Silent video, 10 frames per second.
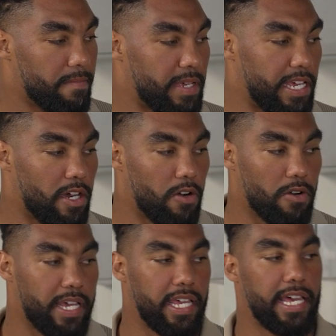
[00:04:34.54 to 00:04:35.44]
He
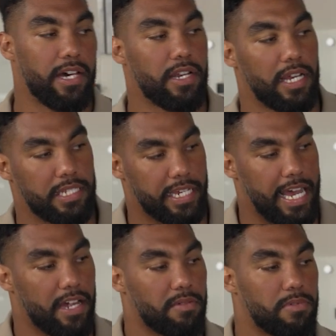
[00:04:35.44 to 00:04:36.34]
held us
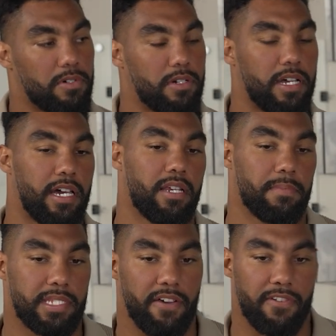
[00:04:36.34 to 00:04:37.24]
accountable, held
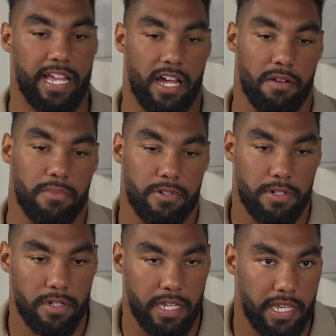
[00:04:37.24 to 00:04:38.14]
himself
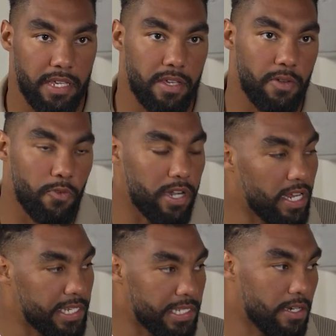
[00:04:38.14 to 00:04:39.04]
accountable. He wanted
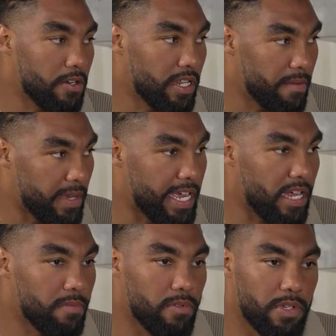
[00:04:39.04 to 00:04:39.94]
us to hold him
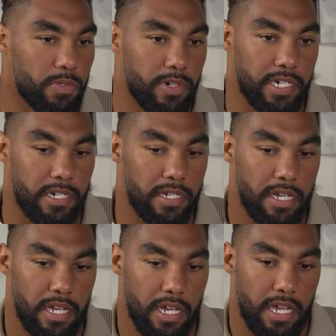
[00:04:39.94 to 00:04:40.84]
accountable as well.
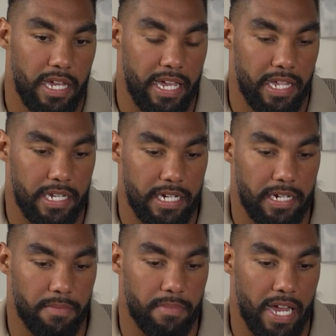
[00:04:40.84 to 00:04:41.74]
And
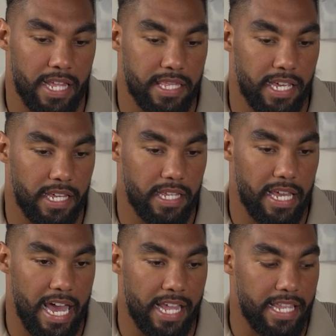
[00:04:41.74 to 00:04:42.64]
I think
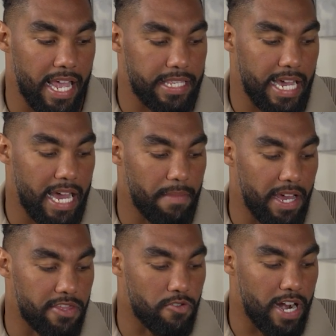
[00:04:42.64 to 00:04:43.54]
at that time
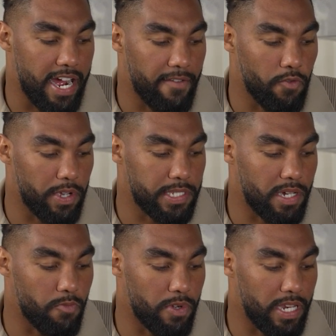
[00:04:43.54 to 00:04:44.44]
I thrived with
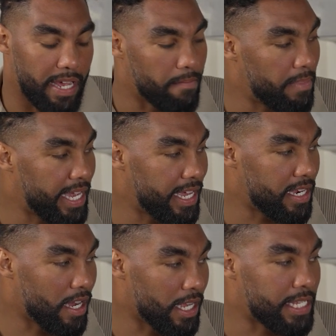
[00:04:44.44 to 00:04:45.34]
someone like
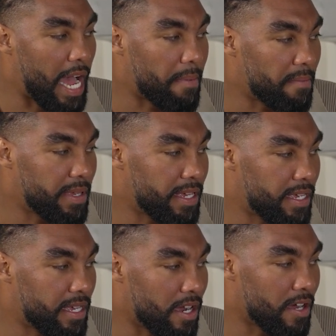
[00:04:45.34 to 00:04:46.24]
being on top of
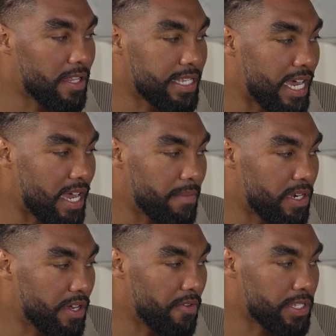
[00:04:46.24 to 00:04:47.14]
me all the time.
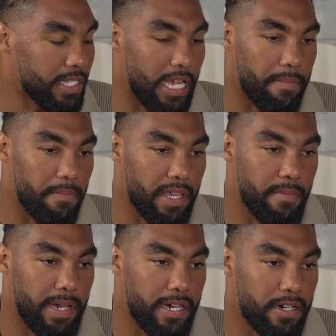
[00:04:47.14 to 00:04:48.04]
He was on top of me
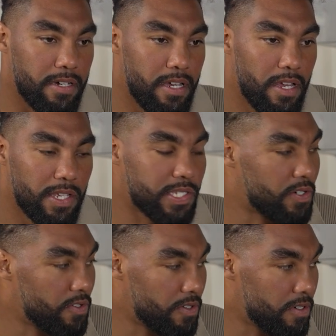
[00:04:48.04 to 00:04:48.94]
about
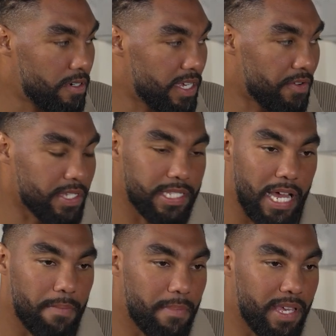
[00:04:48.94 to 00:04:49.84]
school. He was on
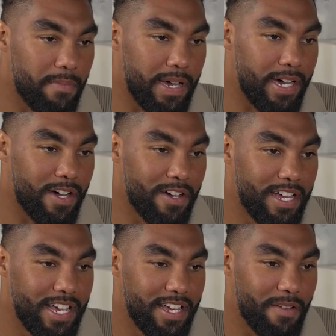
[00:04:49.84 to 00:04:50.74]
top of me about
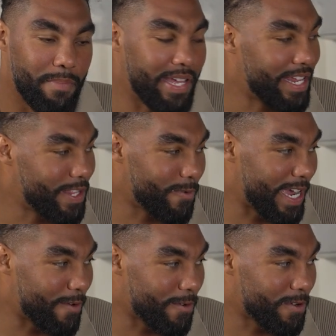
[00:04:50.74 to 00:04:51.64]
being in the
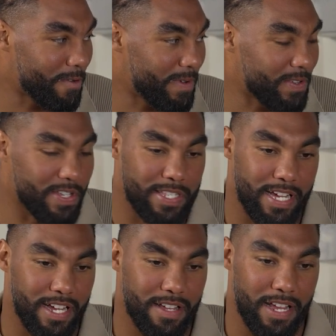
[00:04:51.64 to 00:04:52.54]
weight room. He was on
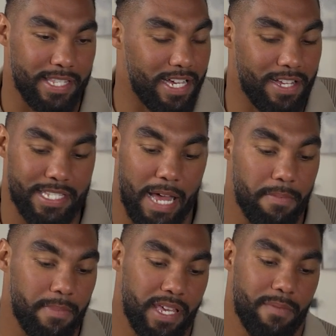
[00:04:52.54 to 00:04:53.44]

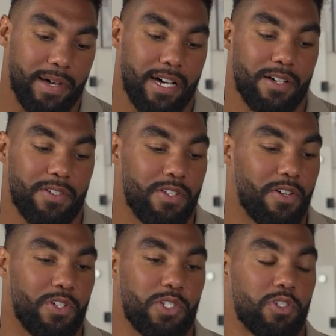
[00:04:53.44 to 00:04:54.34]
top of me about,
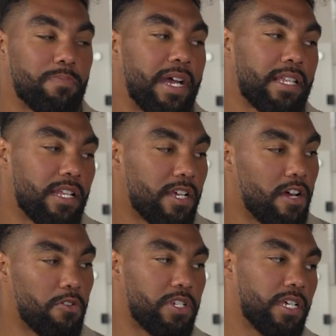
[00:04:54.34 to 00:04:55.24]
just respecting
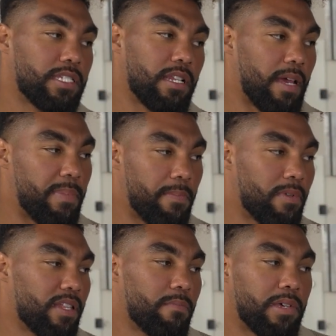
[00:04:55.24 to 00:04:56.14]
coaches and like
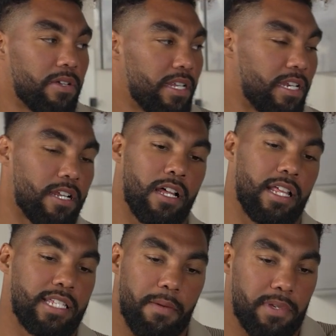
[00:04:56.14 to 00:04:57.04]
people in the building and all
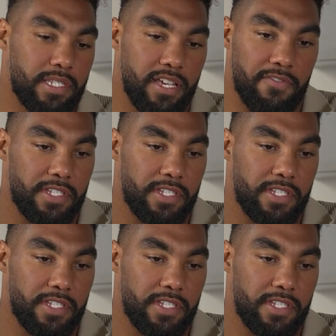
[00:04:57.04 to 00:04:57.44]
that type of stuff.